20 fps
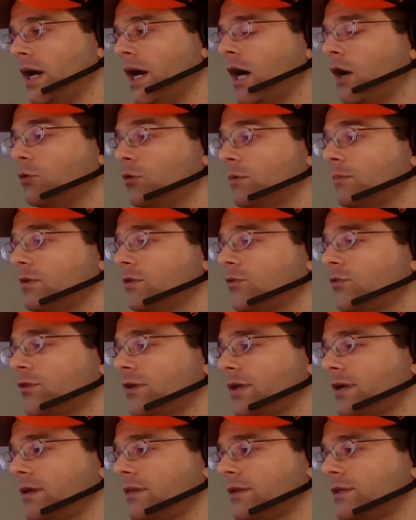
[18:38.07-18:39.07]
A woman
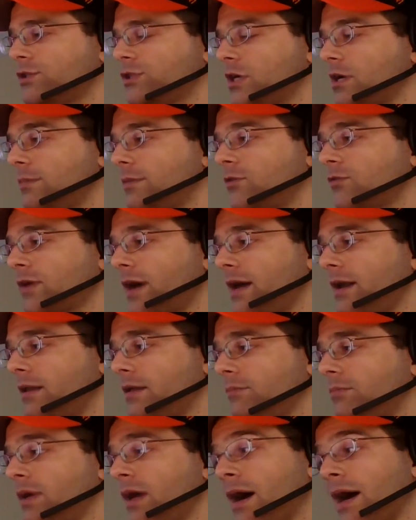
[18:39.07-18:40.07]
sitting in the chair beside,
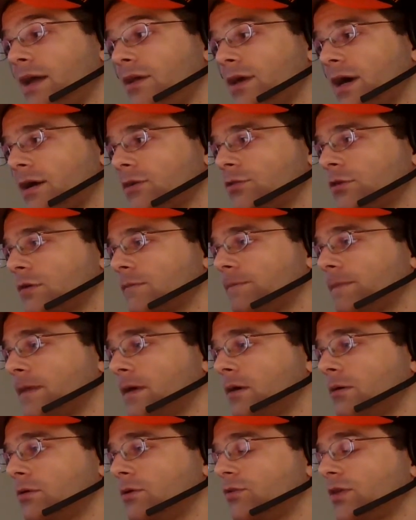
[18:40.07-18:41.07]
behind Hector
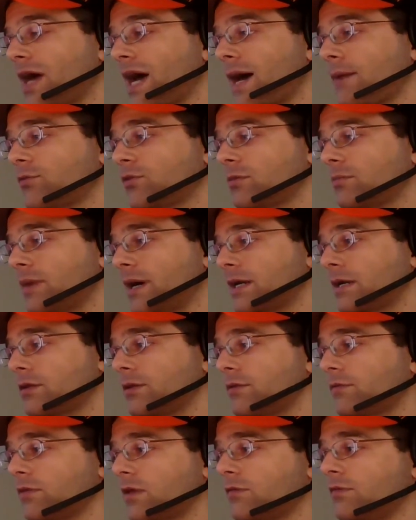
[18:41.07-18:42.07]
was
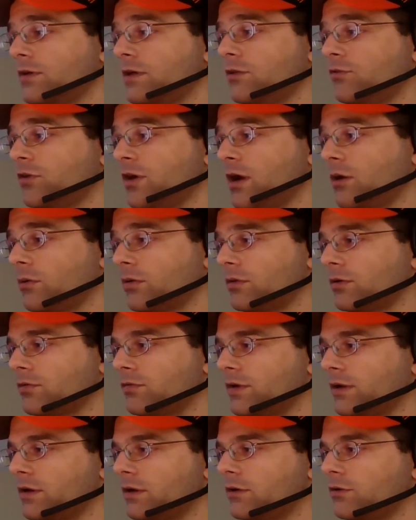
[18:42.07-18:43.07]
absent-mindedly fluffing his hair with her
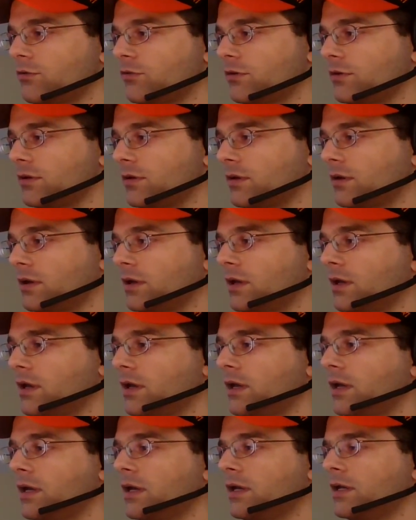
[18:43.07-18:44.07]
fingers.
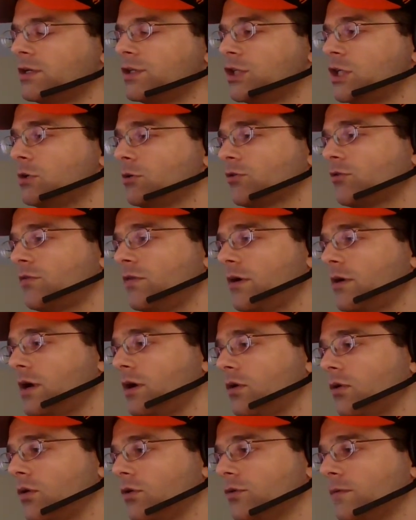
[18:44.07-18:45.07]
She wasn't very
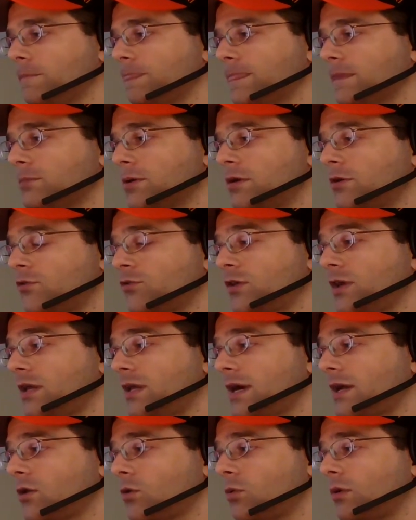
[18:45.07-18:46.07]
old, but her skin
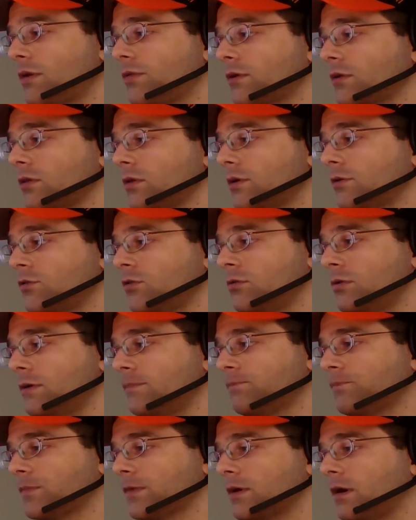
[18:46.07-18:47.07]
had a weathered look to
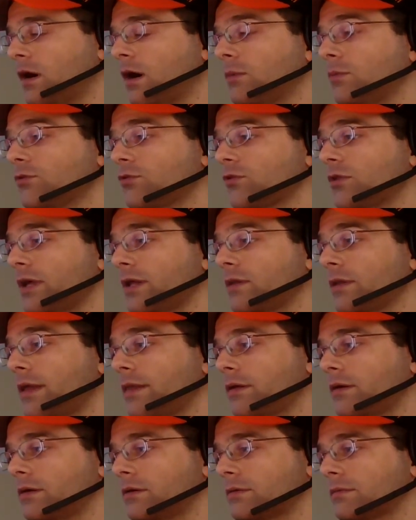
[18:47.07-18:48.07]
it, almost like
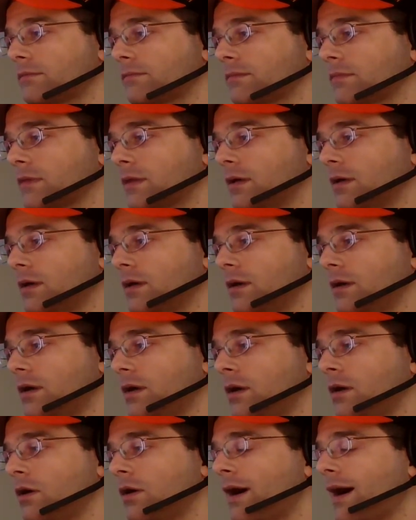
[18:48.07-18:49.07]
leather.
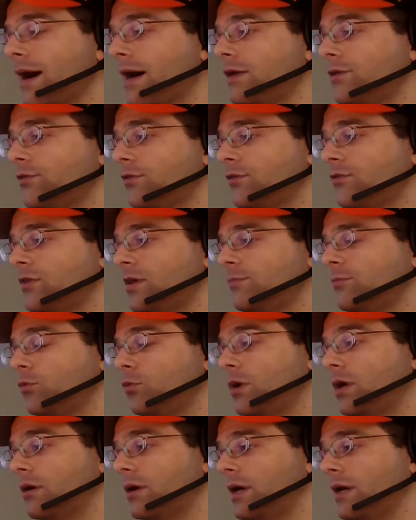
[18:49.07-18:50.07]
Her eyes seemed
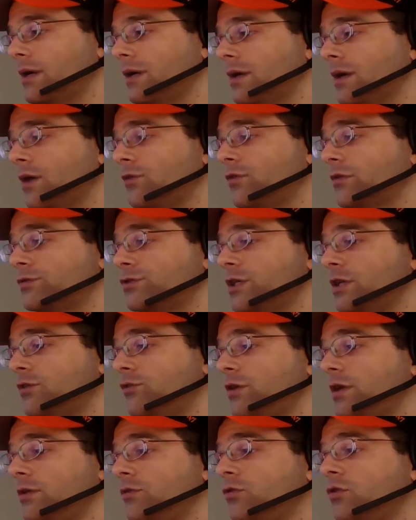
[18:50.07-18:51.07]
weary, as if she'd
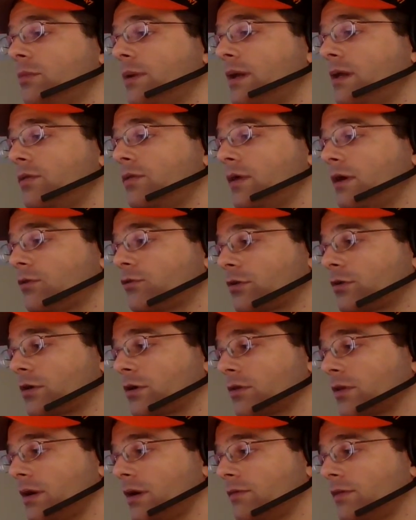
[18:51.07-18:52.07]
seen too many things in
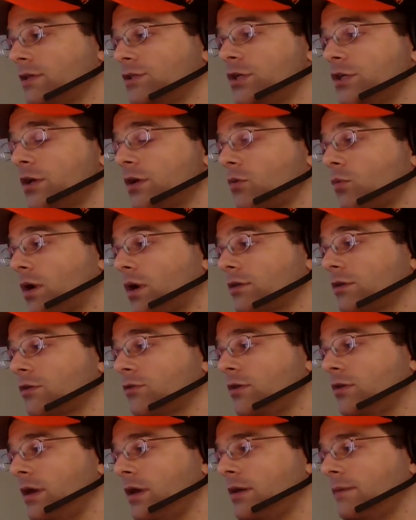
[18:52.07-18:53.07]
her life that she didn't want to
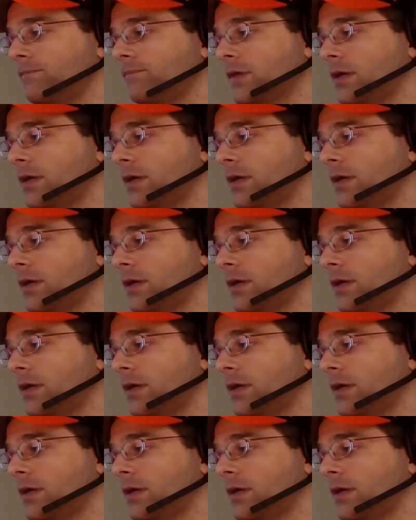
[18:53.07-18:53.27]
see.